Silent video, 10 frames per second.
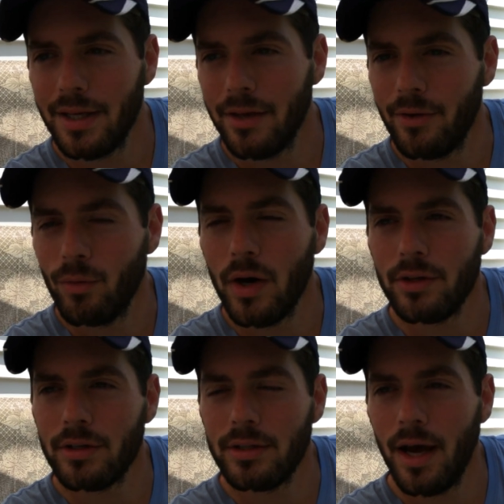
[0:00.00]
You know,
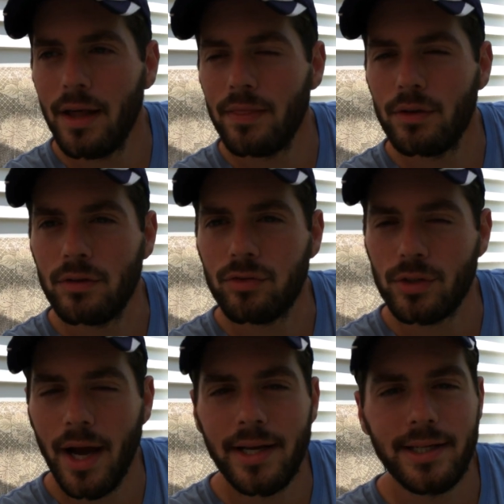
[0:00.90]
whether or not the
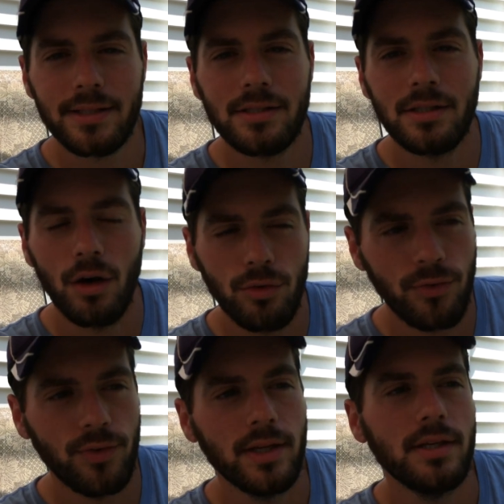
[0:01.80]
variety
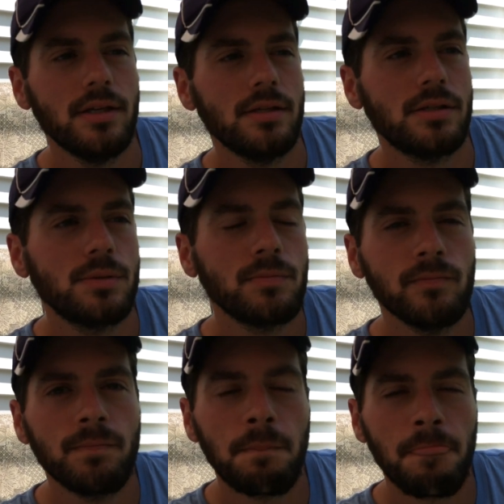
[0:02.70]
itself is
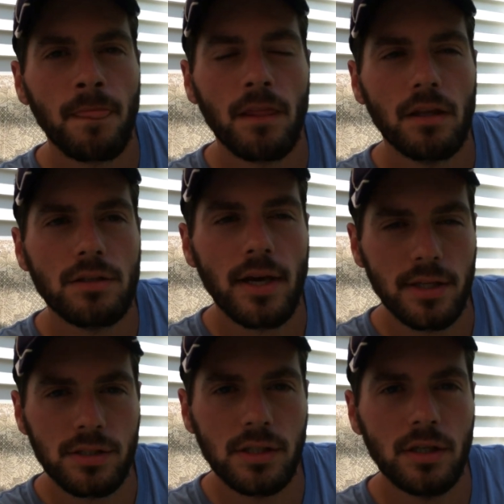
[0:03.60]

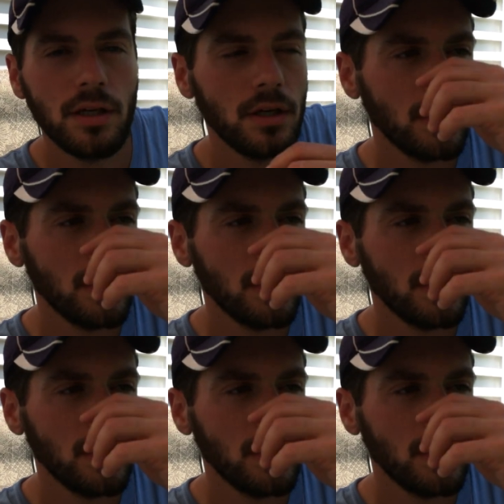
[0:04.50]
tasty,